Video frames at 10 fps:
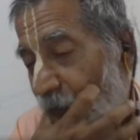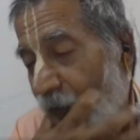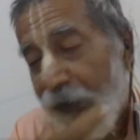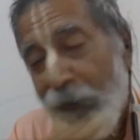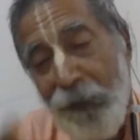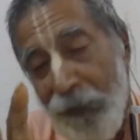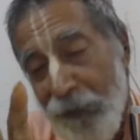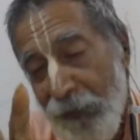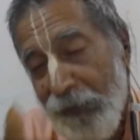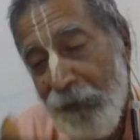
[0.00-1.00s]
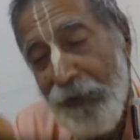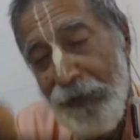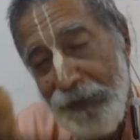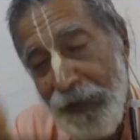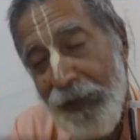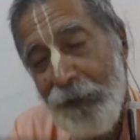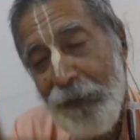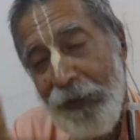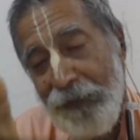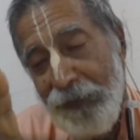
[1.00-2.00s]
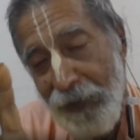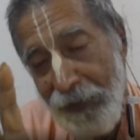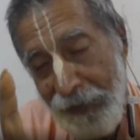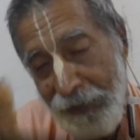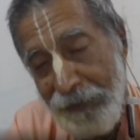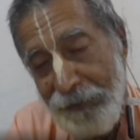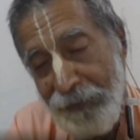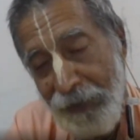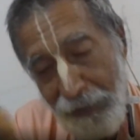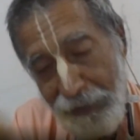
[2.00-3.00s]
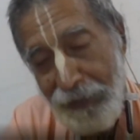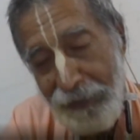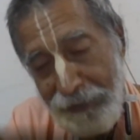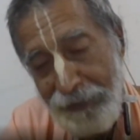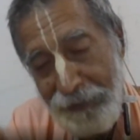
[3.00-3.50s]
I will fulfill your desire of enjoying. All right.